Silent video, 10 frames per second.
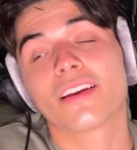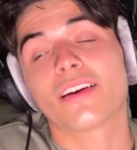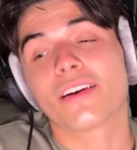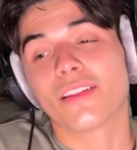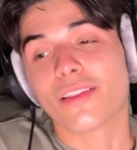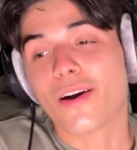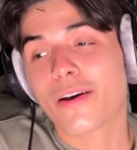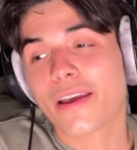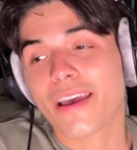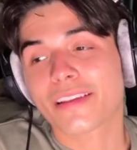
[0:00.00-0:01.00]
a
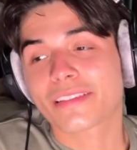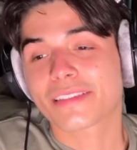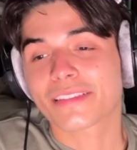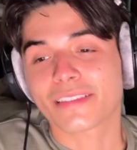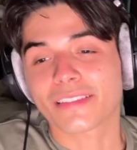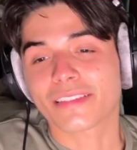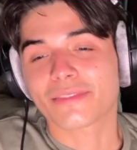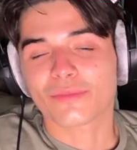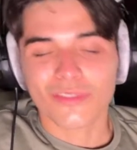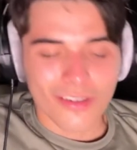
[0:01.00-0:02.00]
long ass,
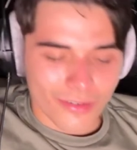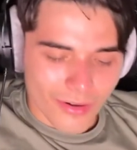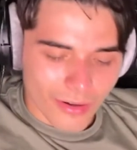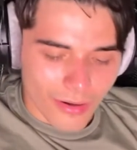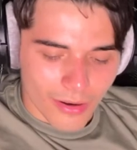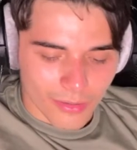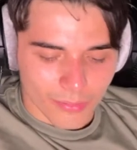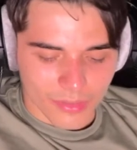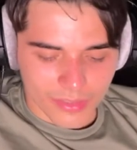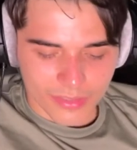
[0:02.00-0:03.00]
not long,
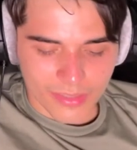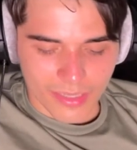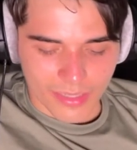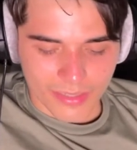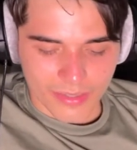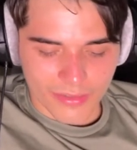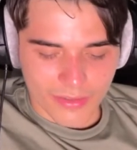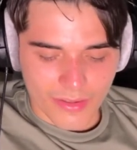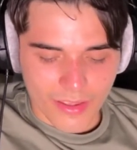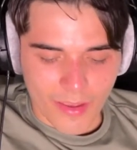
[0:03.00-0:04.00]
but just like,
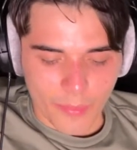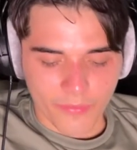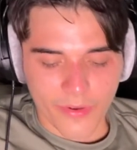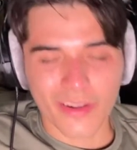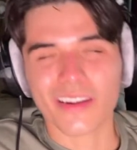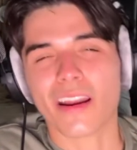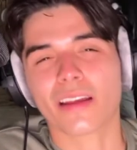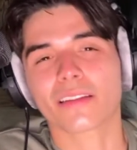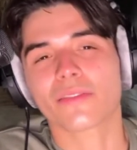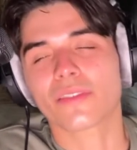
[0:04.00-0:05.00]
I've been very
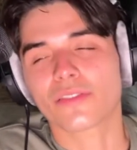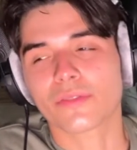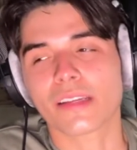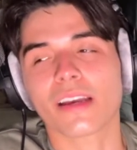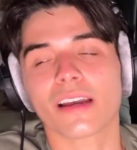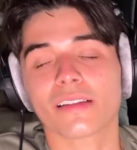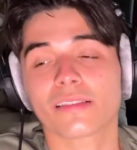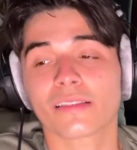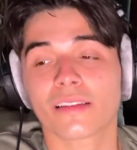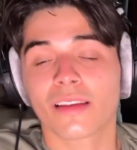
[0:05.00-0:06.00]
inactive this week, guys.